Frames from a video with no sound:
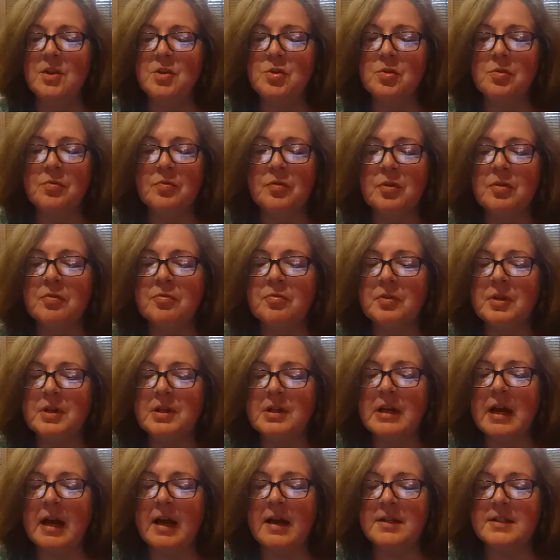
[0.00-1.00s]
do feel free
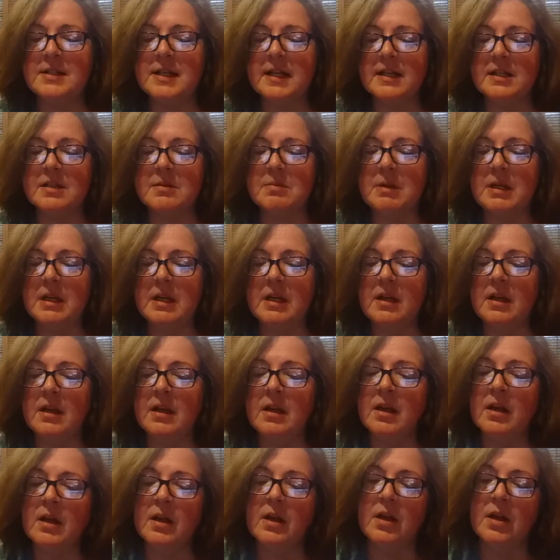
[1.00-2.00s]
to contact
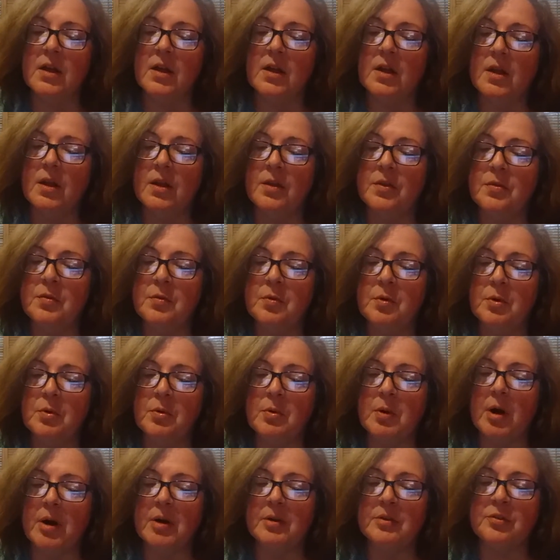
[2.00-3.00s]
me
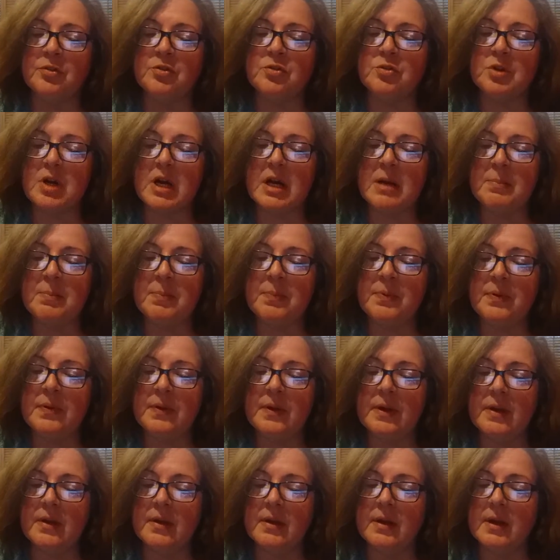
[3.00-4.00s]
through ArtsTrep,
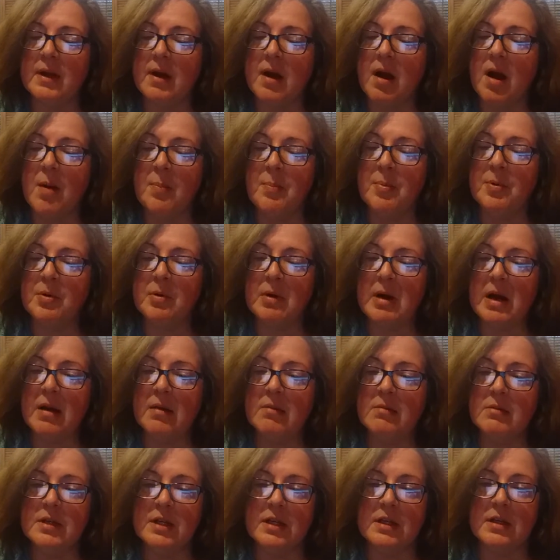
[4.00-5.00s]

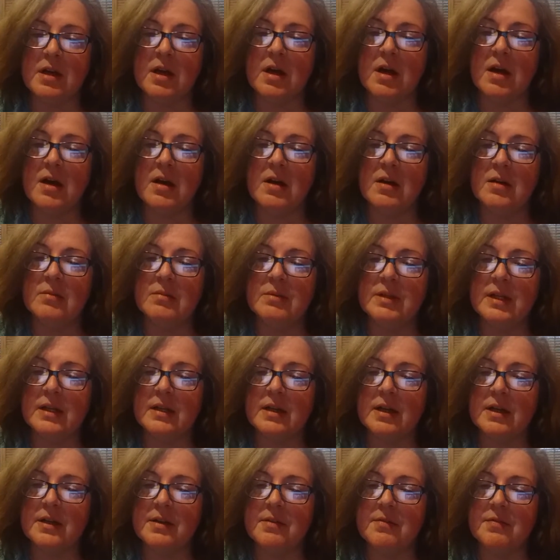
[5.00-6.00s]
operaground.com,
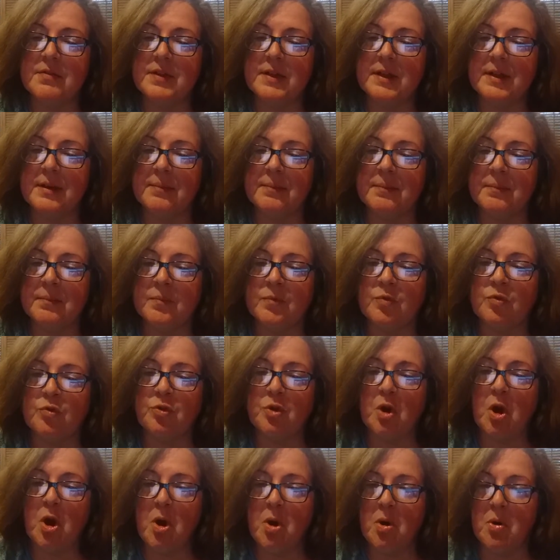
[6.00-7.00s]
that kind of thing.
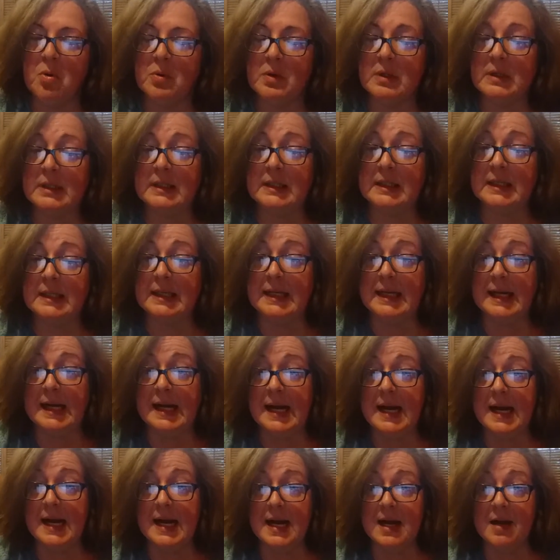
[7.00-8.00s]
So,
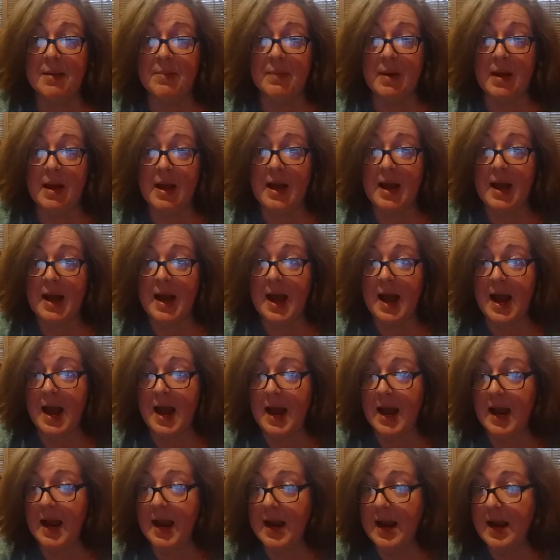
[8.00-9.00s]

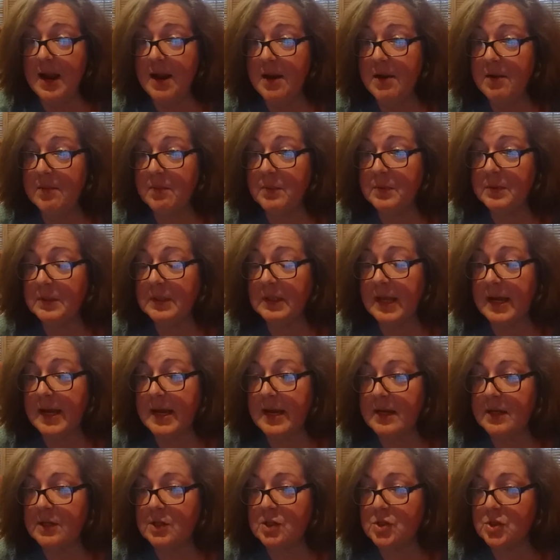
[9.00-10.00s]
I would
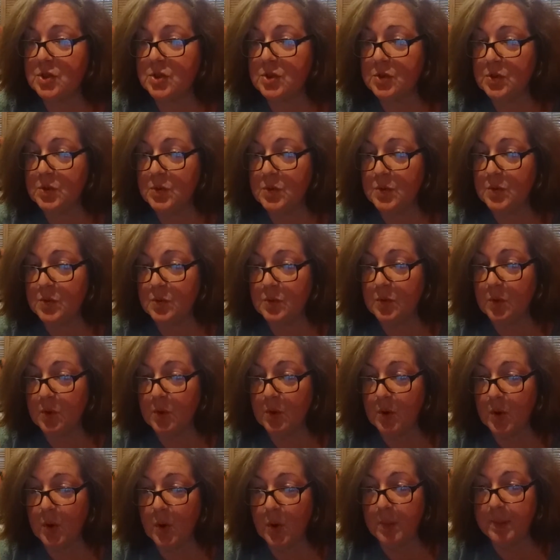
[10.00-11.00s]
like to
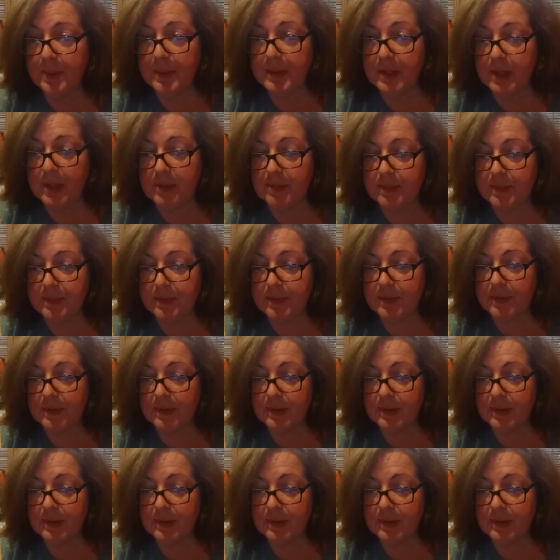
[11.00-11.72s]
open up